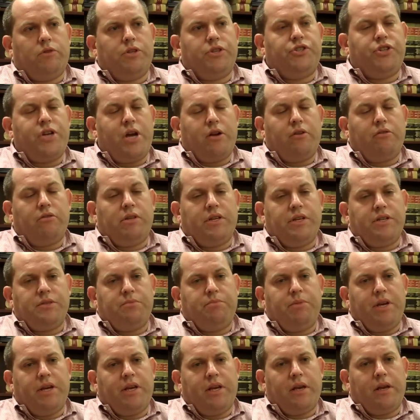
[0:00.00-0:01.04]
Well, generally
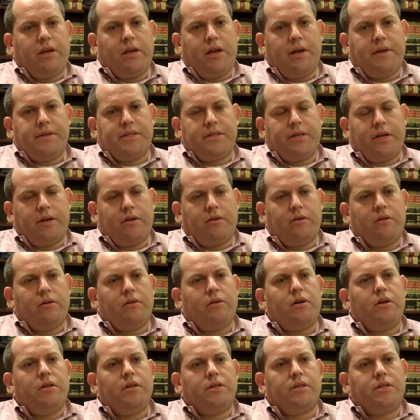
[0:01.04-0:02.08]
speaking, yes. I don't
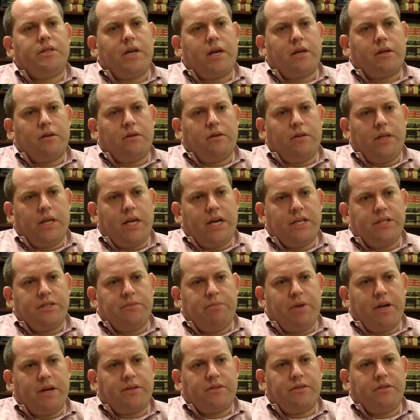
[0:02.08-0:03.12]
know all the technical
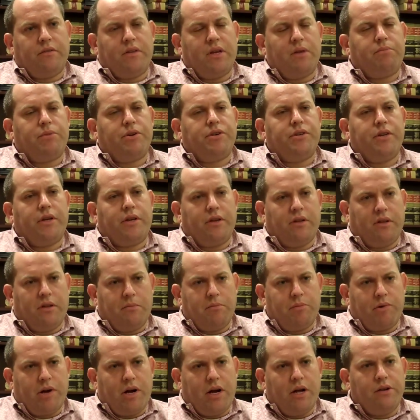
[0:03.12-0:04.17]
aspects of that
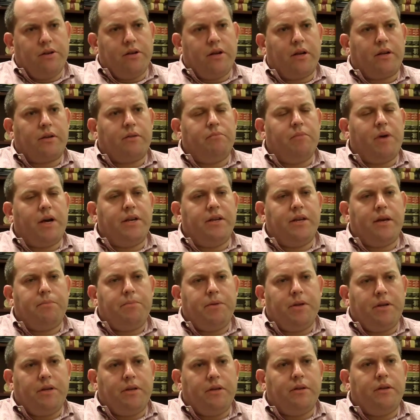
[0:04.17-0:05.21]
particular project. My
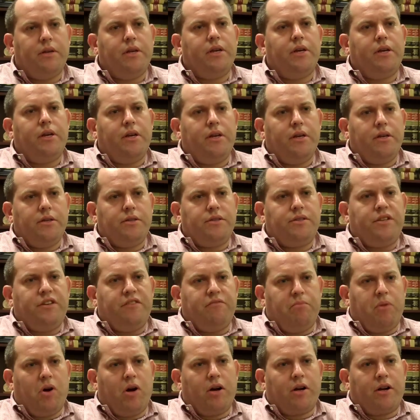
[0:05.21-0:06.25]
deputy,
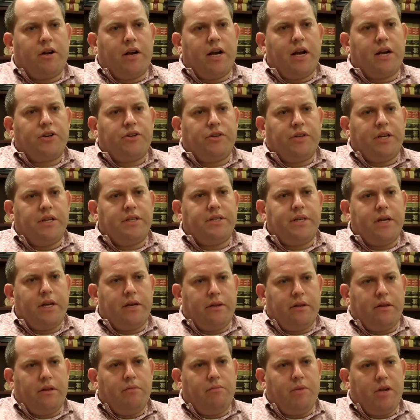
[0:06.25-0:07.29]
Steve Barker, actually
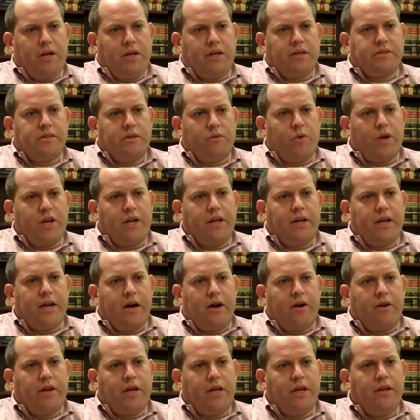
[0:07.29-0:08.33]
attended the meetings in Wayne
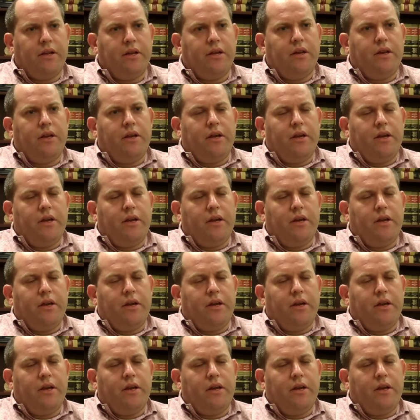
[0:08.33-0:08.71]
County